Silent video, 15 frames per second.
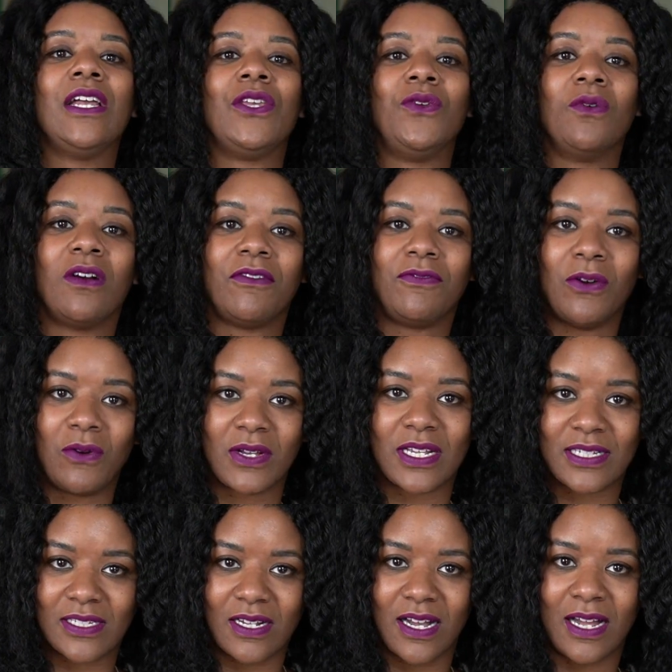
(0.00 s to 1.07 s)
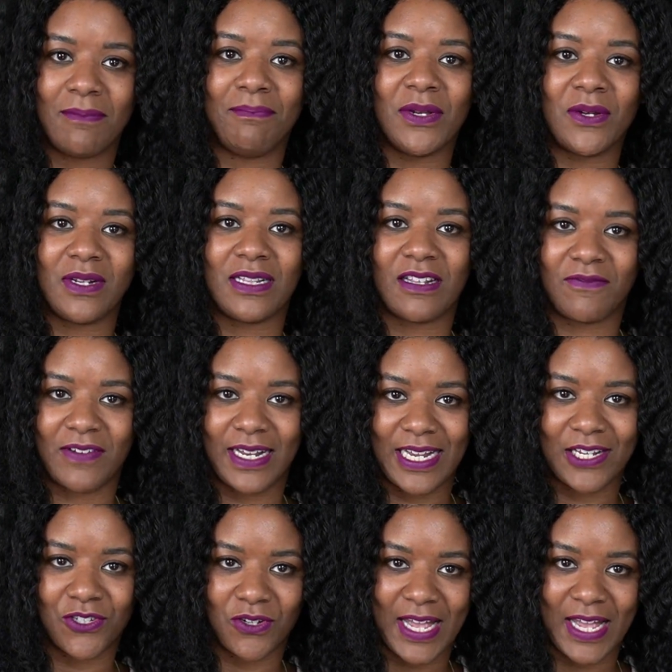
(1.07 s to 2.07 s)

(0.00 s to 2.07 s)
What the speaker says: you are focused on building the financial